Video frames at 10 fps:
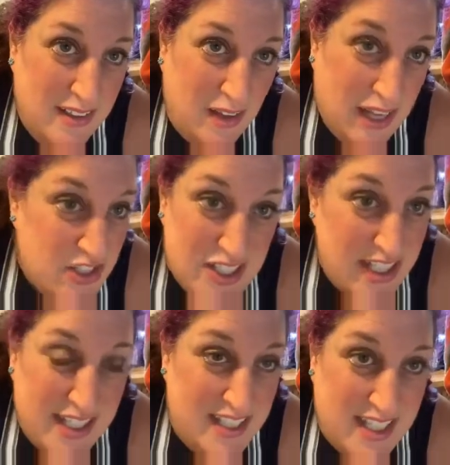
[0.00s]
I just
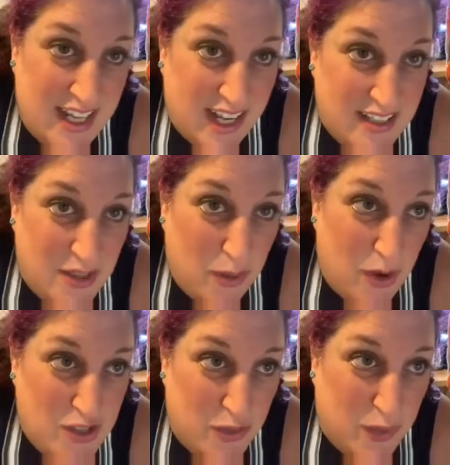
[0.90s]
did this today, so I
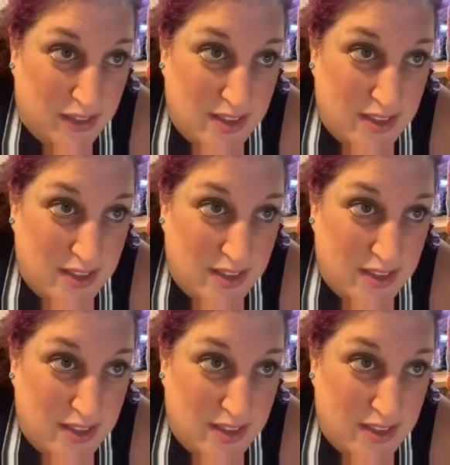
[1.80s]
washed it once.